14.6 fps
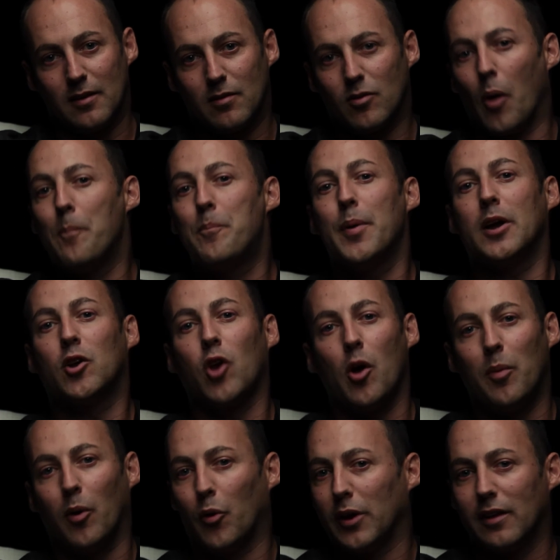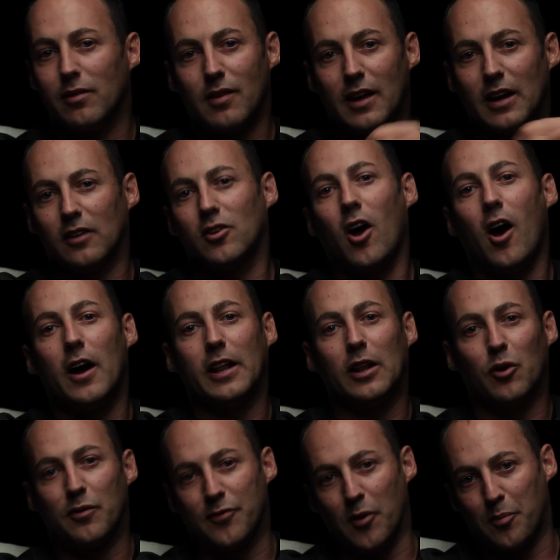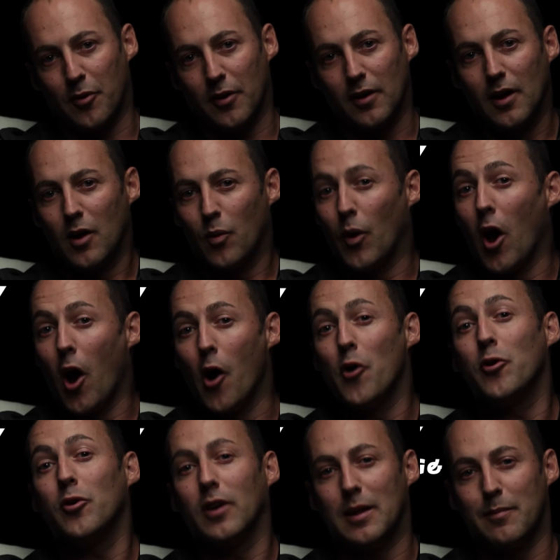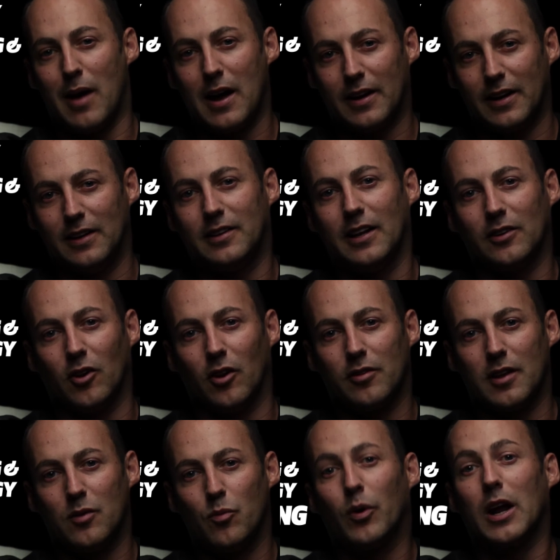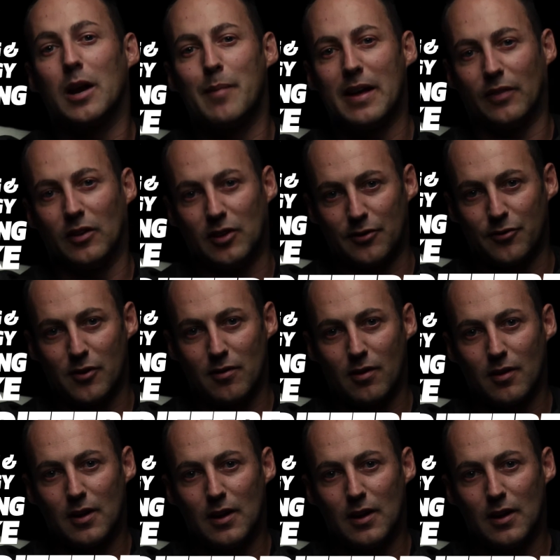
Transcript: So a big global audience and a tiny little footprint where only marketing and technology were going to make the difference.